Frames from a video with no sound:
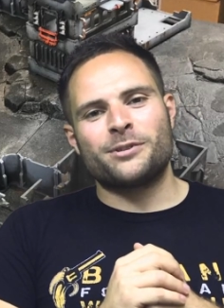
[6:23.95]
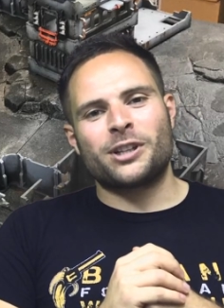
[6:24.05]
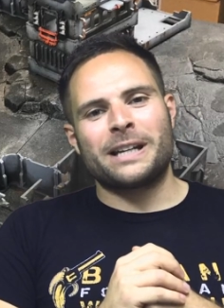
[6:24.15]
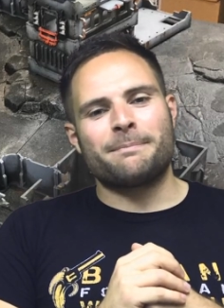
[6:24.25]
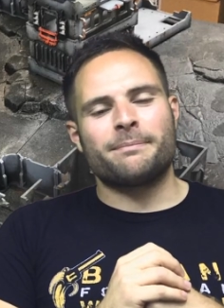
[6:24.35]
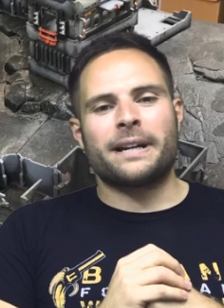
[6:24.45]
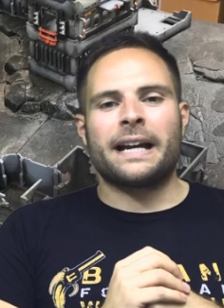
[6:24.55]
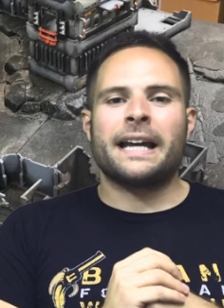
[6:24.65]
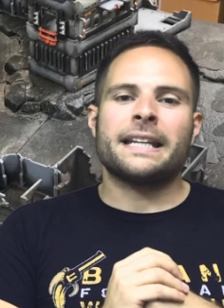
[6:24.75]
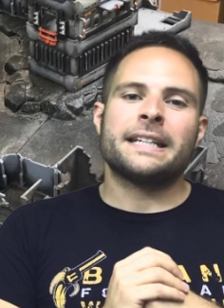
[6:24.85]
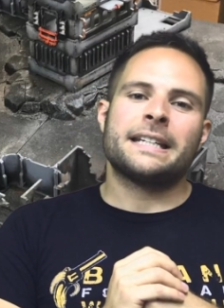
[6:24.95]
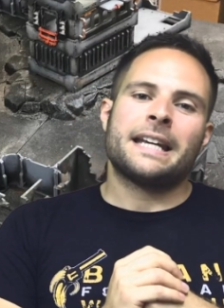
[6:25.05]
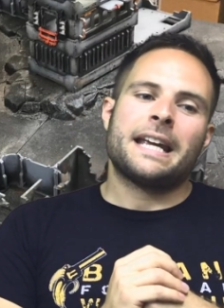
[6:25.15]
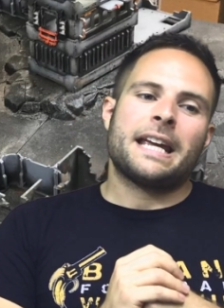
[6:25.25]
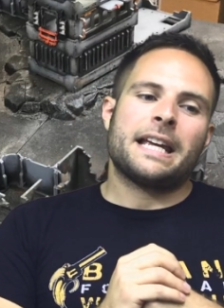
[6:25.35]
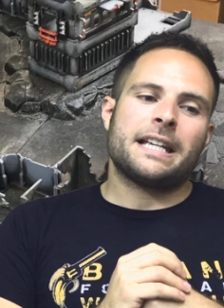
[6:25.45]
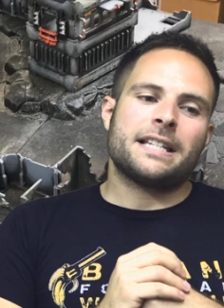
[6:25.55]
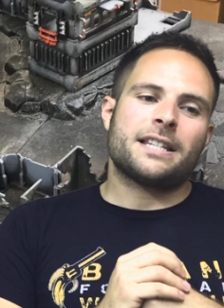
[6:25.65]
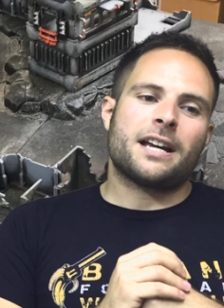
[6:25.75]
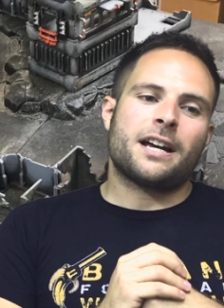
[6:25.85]
cheap, and
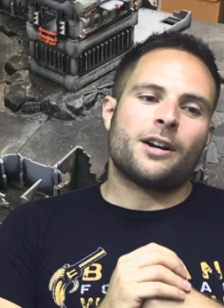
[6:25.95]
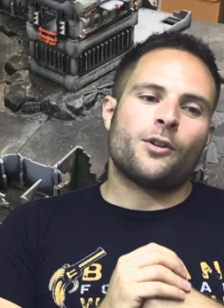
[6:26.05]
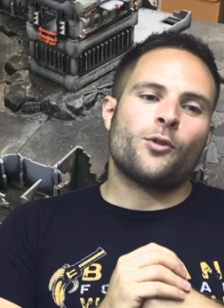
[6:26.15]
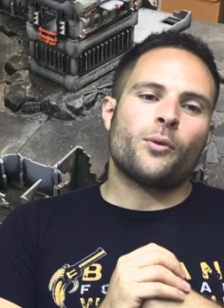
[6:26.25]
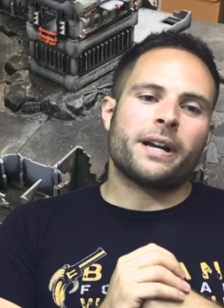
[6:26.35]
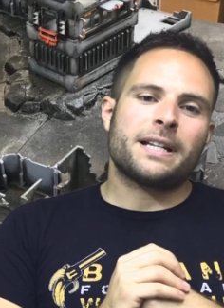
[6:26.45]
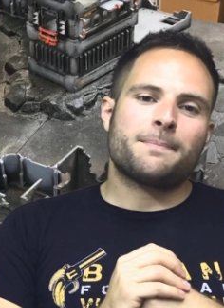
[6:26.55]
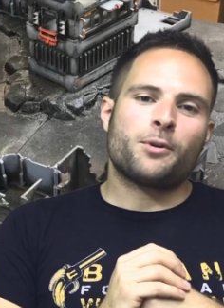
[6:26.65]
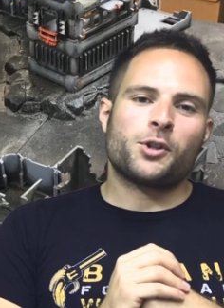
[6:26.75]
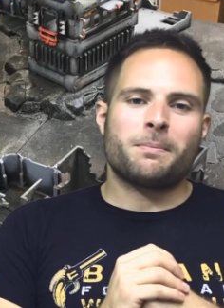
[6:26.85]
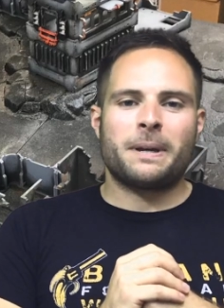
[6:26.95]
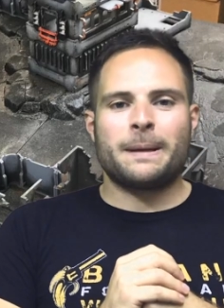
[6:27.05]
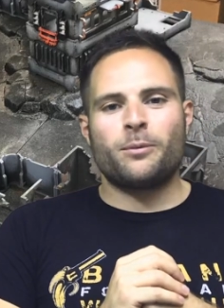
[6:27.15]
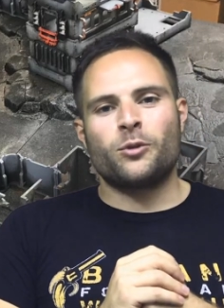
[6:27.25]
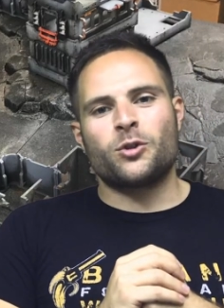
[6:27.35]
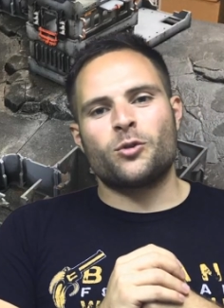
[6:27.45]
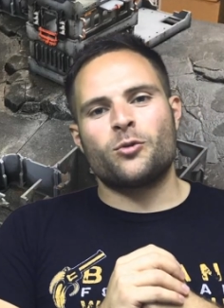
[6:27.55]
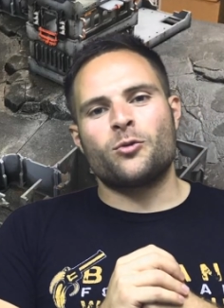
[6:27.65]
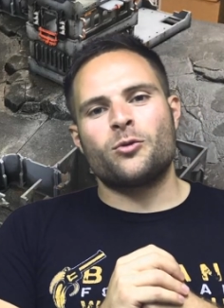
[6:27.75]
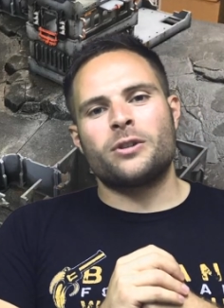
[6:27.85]
he's always pushing people
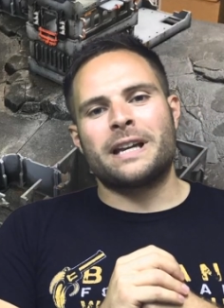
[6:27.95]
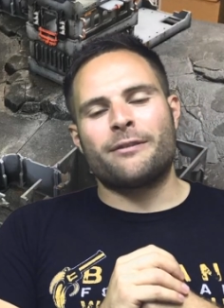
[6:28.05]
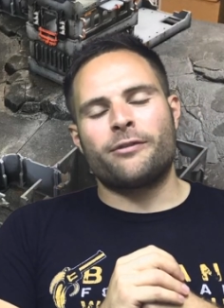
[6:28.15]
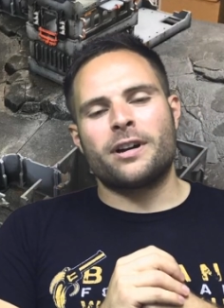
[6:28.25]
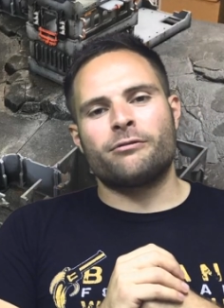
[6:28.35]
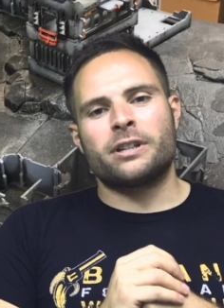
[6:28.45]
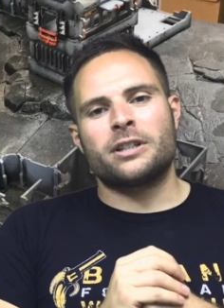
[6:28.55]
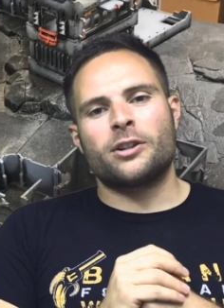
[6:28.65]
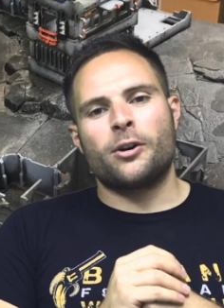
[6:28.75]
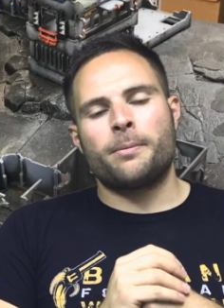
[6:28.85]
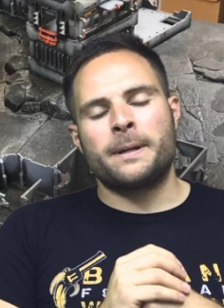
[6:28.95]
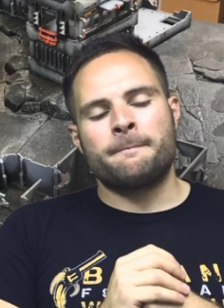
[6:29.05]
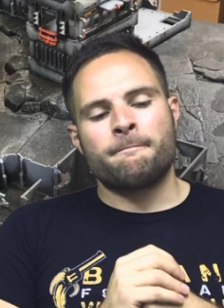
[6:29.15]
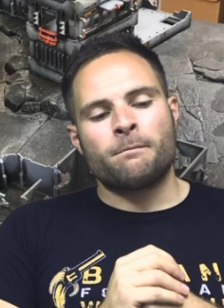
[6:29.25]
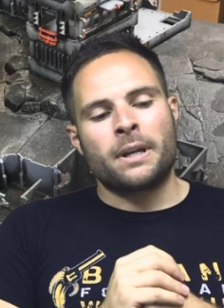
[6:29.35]
to get further into the hobby.